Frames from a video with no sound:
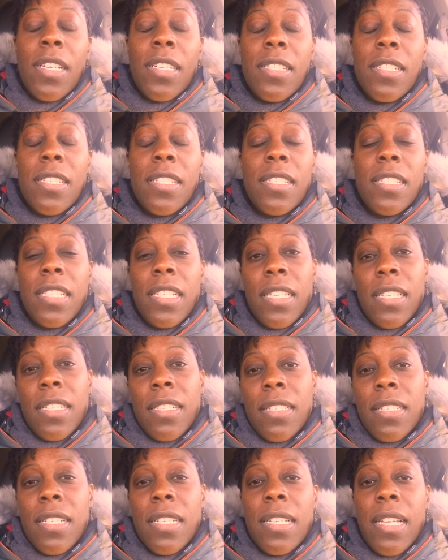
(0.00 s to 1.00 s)
just
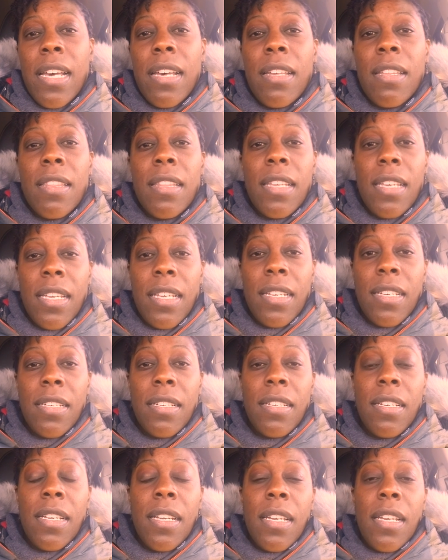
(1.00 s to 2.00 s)
seeing the death
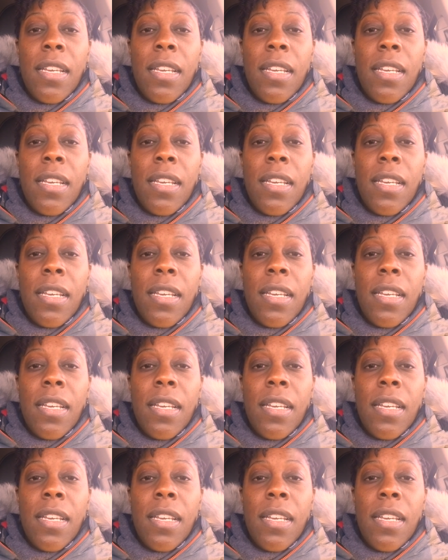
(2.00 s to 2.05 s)
and